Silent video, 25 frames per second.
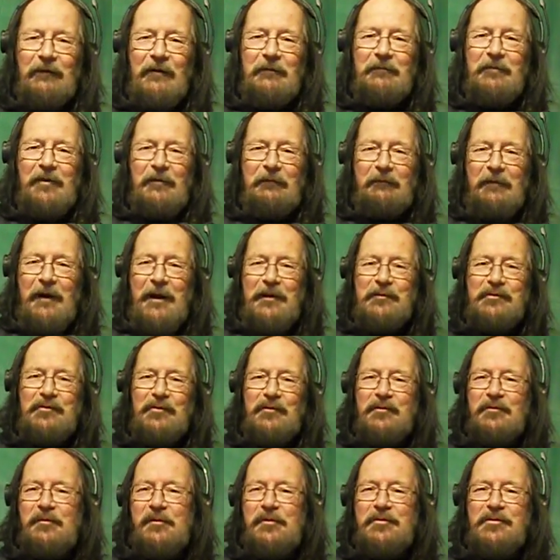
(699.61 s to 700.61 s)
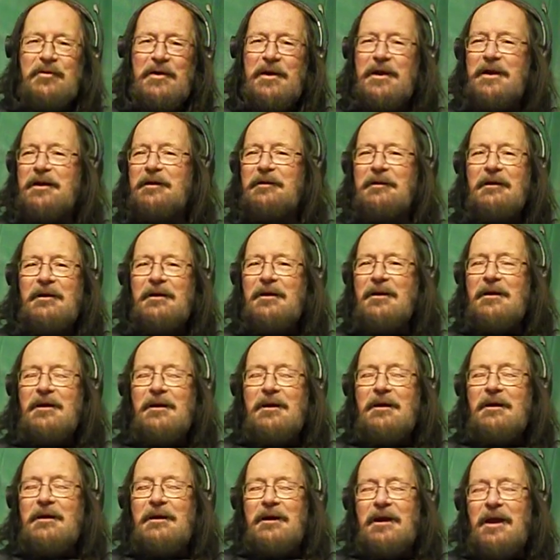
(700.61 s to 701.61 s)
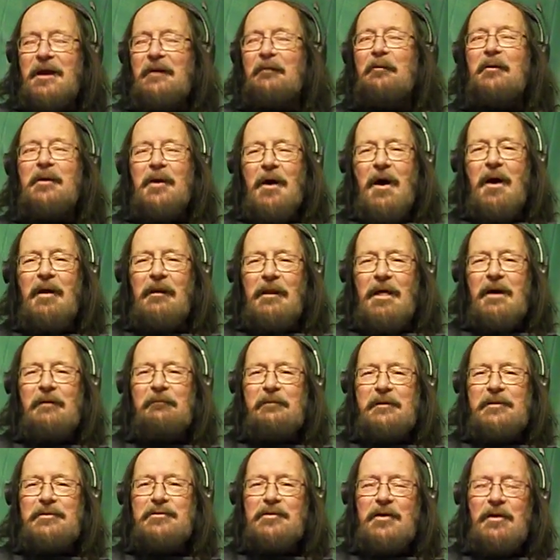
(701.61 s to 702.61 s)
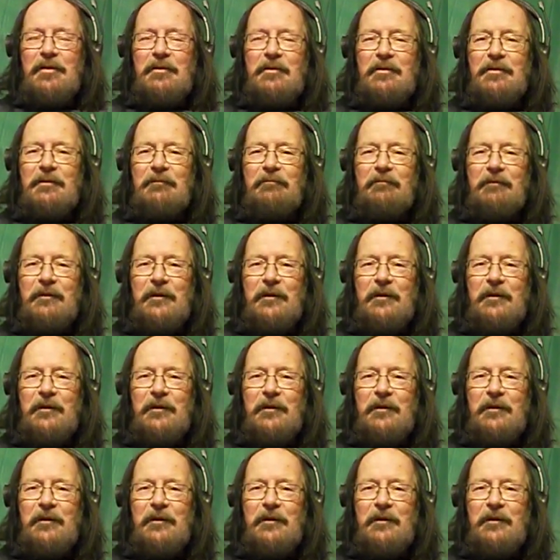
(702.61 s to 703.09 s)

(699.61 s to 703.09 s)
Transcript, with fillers: from Adventures with Jane and we all love each other.